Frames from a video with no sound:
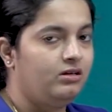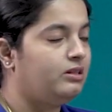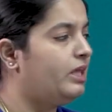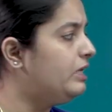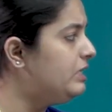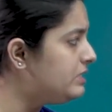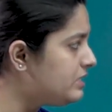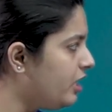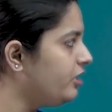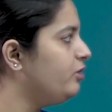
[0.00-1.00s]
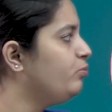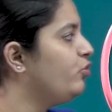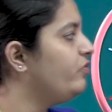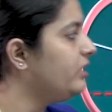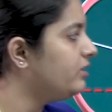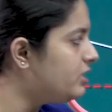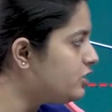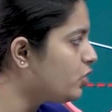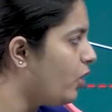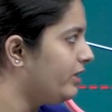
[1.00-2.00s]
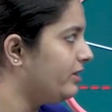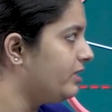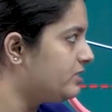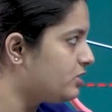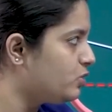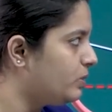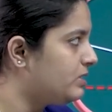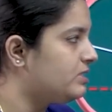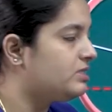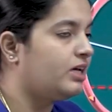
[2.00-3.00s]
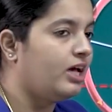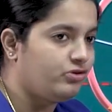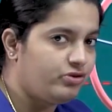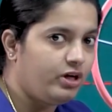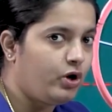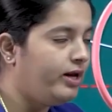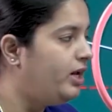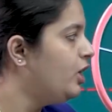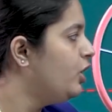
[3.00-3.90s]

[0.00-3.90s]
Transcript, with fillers: Then he started moving this coil, this is known as the secondary coil,